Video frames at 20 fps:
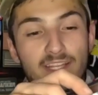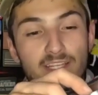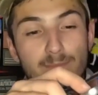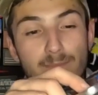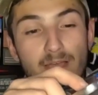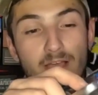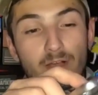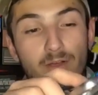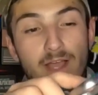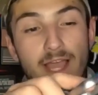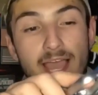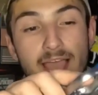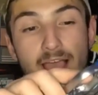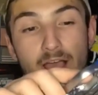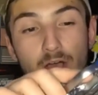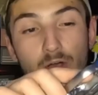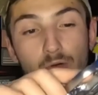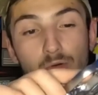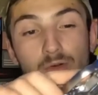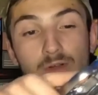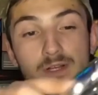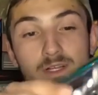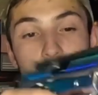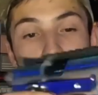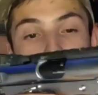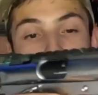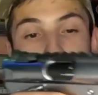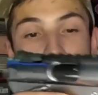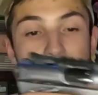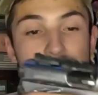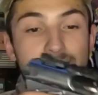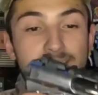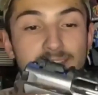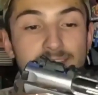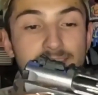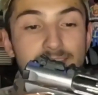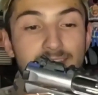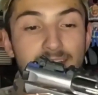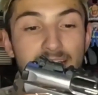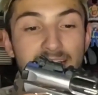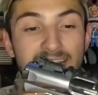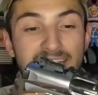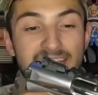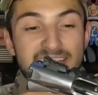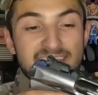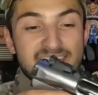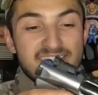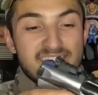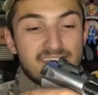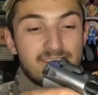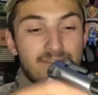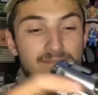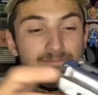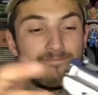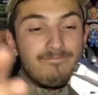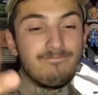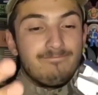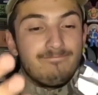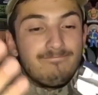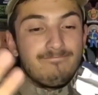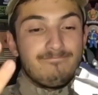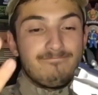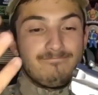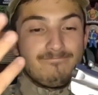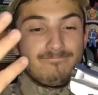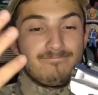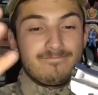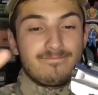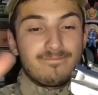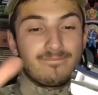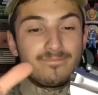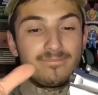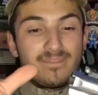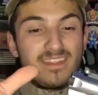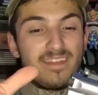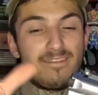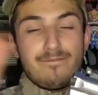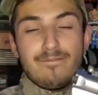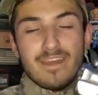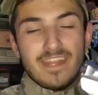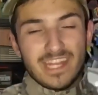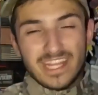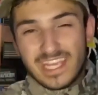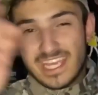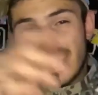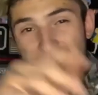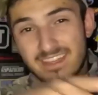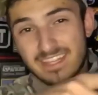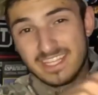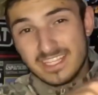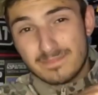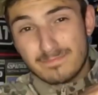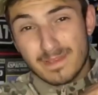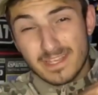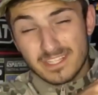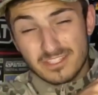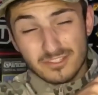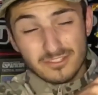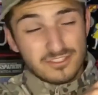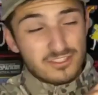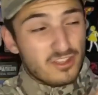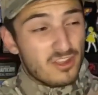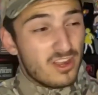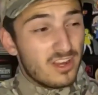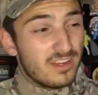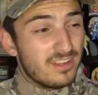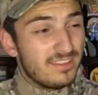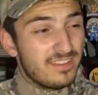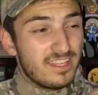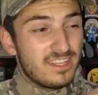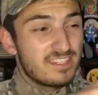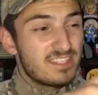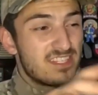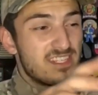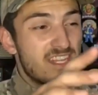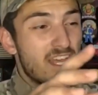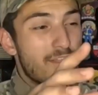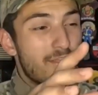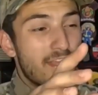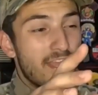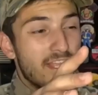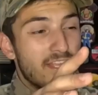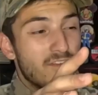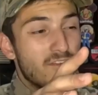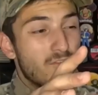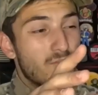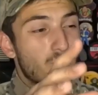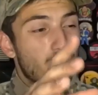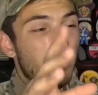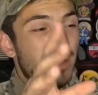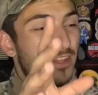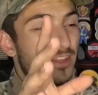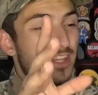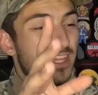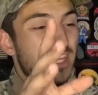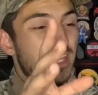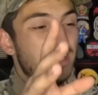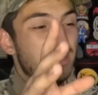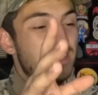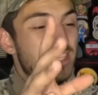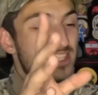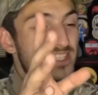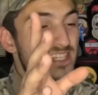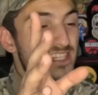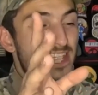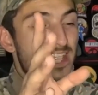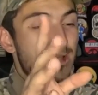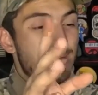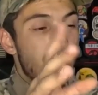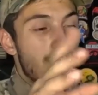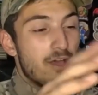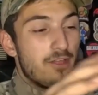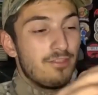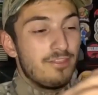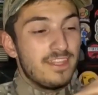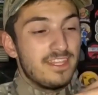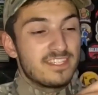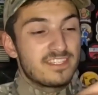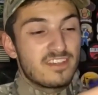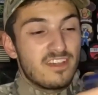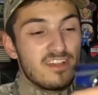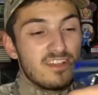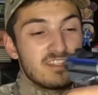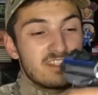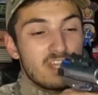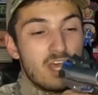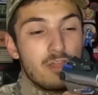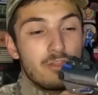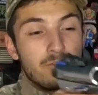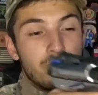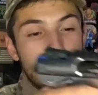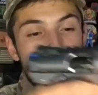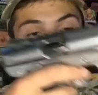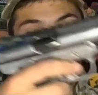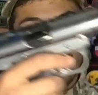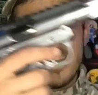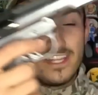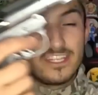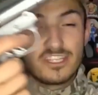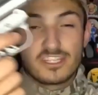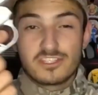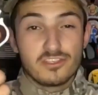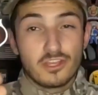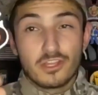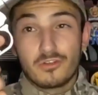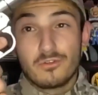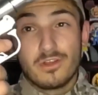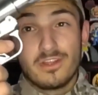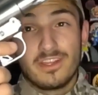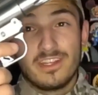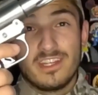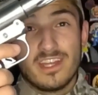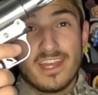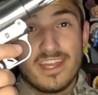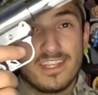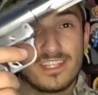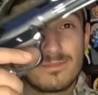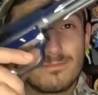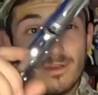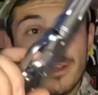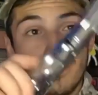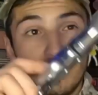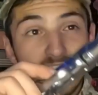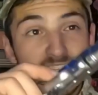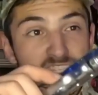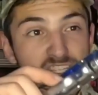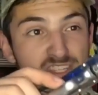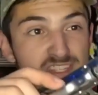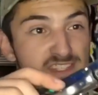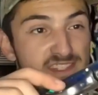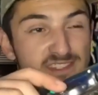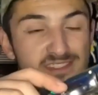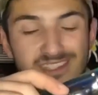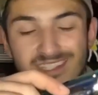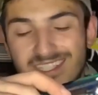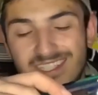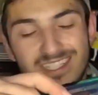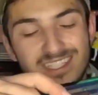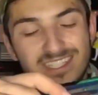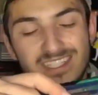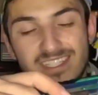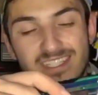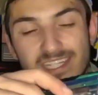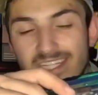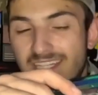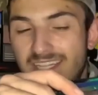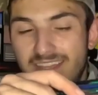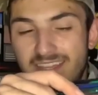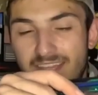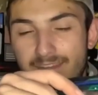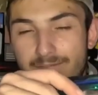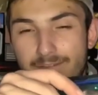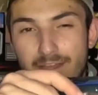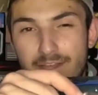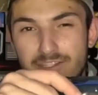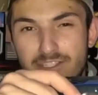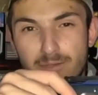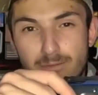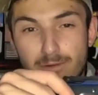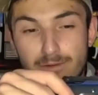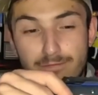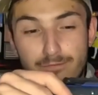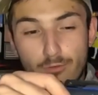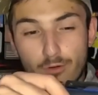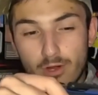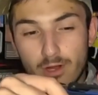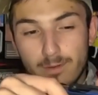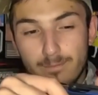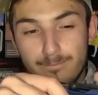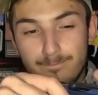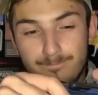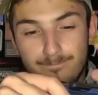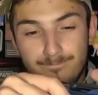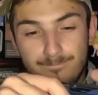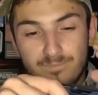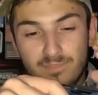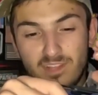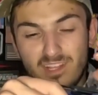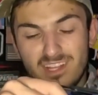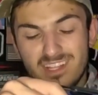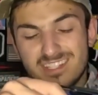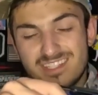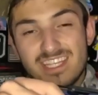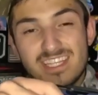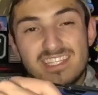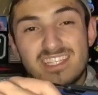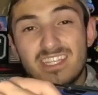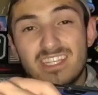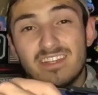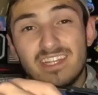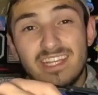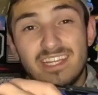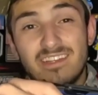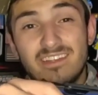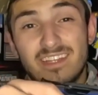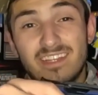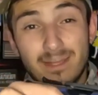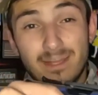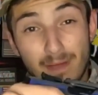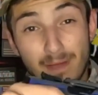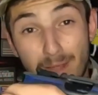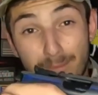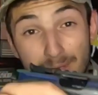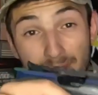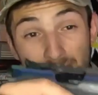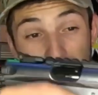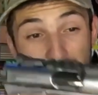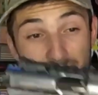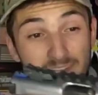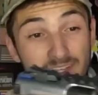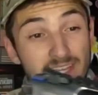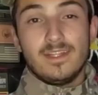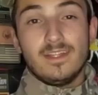about how, I guess, finicky these pistols are. There's nothing really to say about these guns other than they just look really nice, but they fail to perform consistently, in my opinion.